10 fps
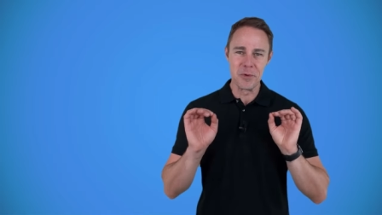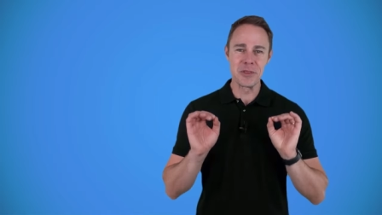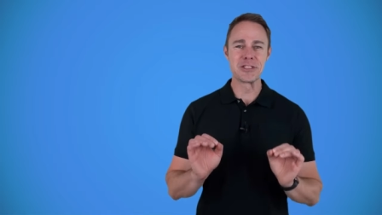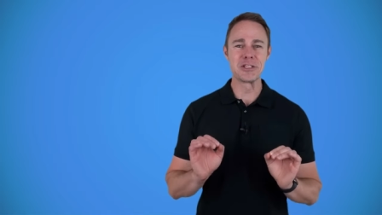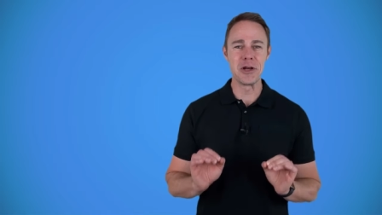with
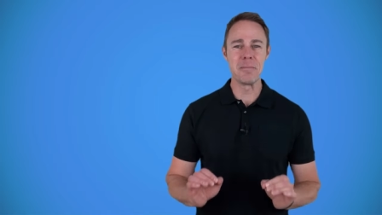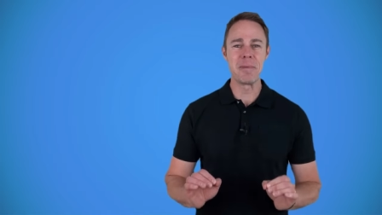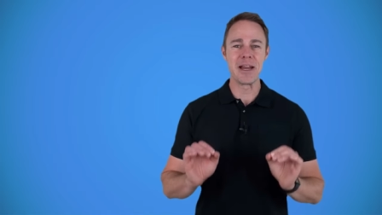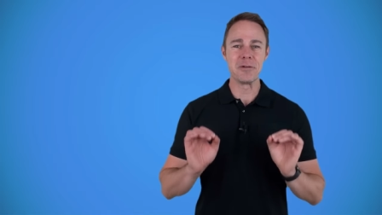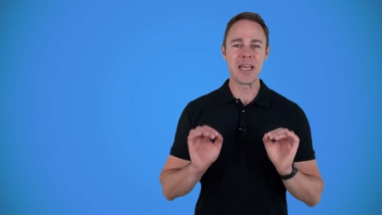a solar
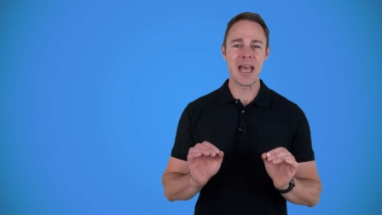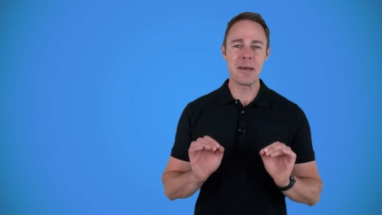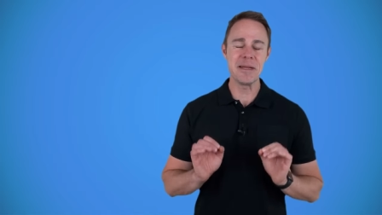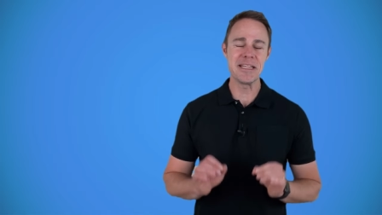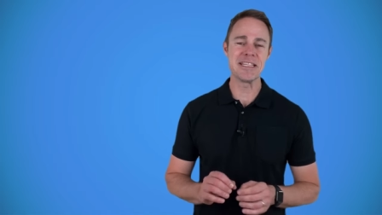panel can
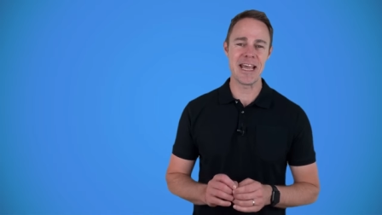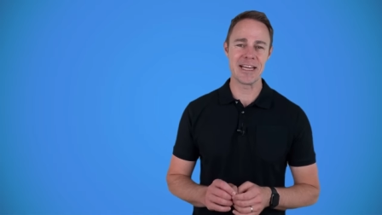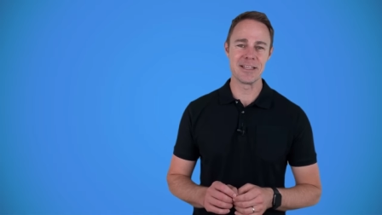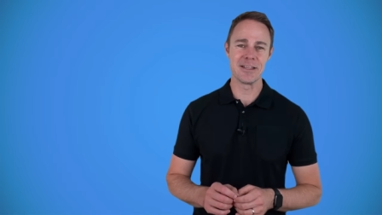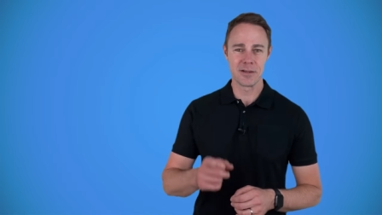be
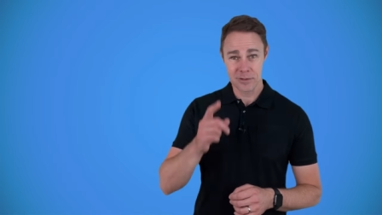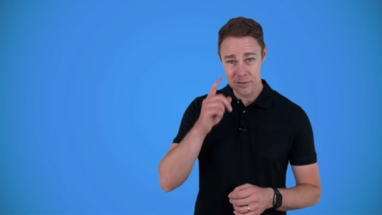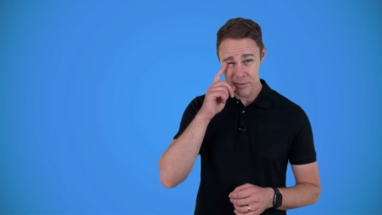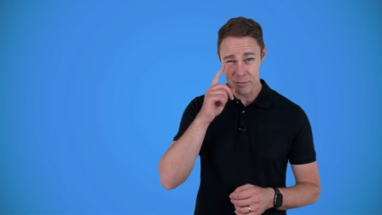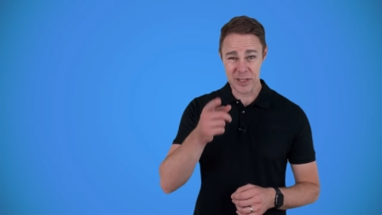detected
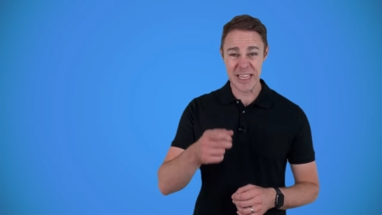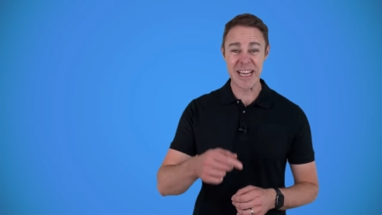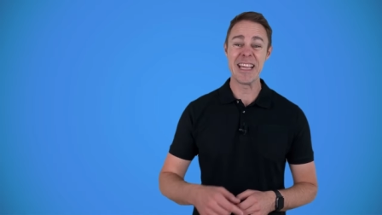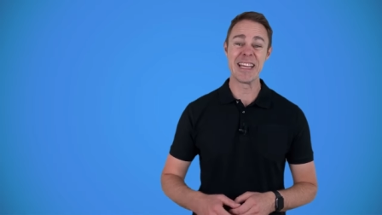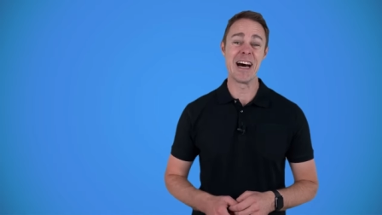with the
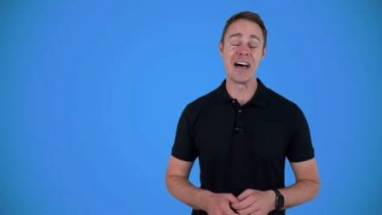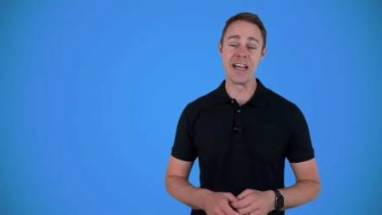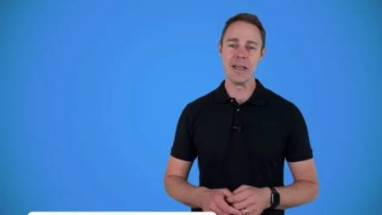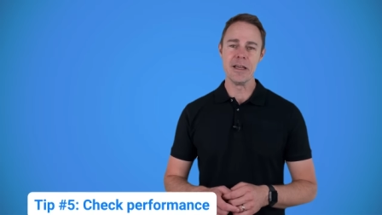naked eye.